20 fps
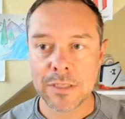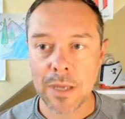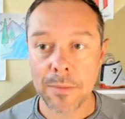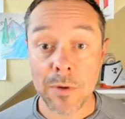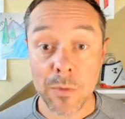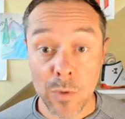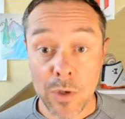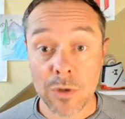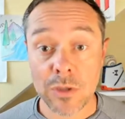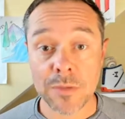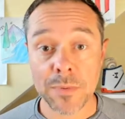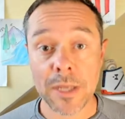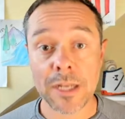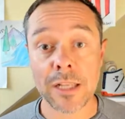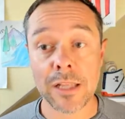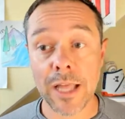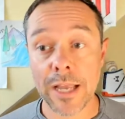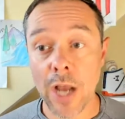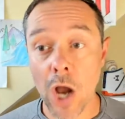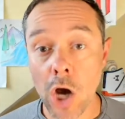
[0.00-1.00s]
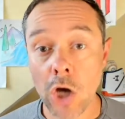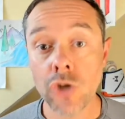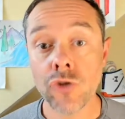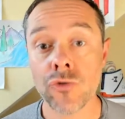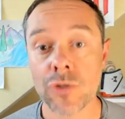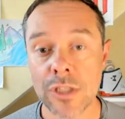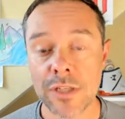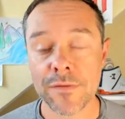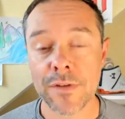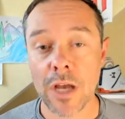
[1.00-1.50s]
I mean, we were spending like
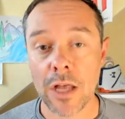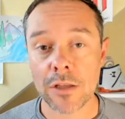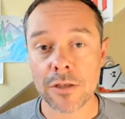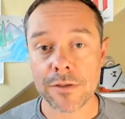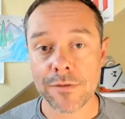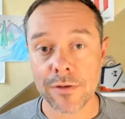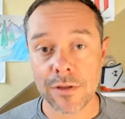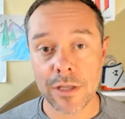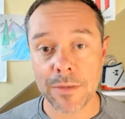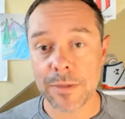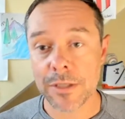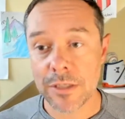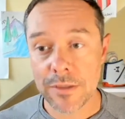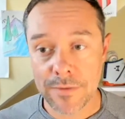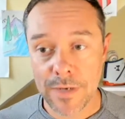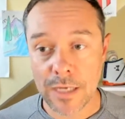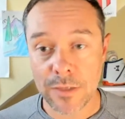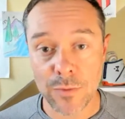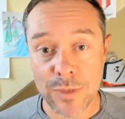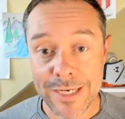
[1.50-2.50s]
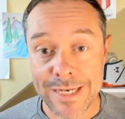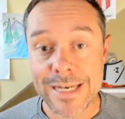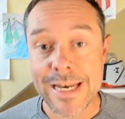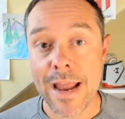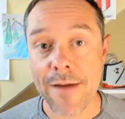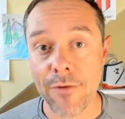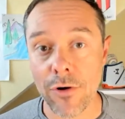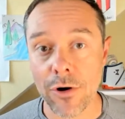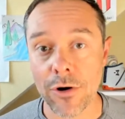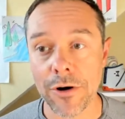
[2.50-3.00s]
hundreds of dollars for limits of guys we'd
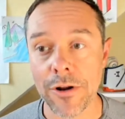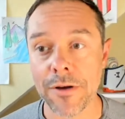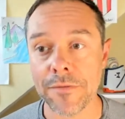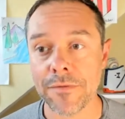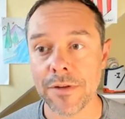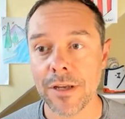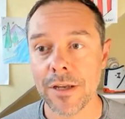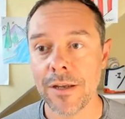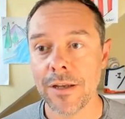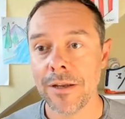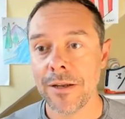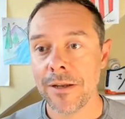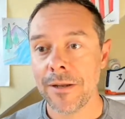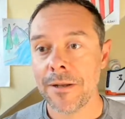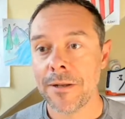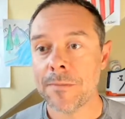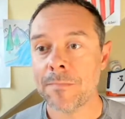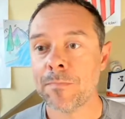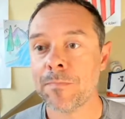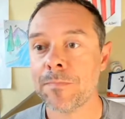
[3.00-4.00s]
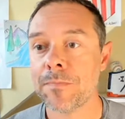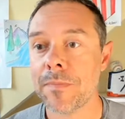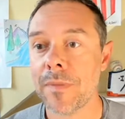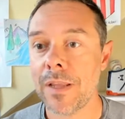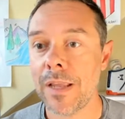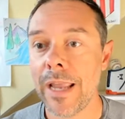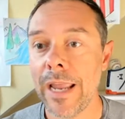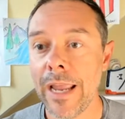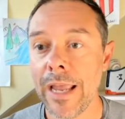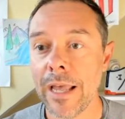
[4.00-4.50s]
never heard of.
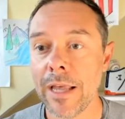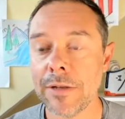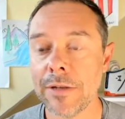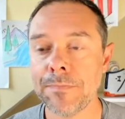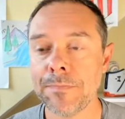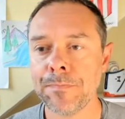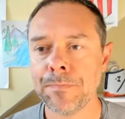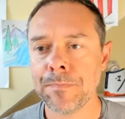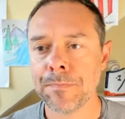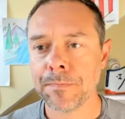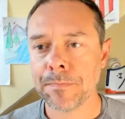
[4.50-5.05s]
And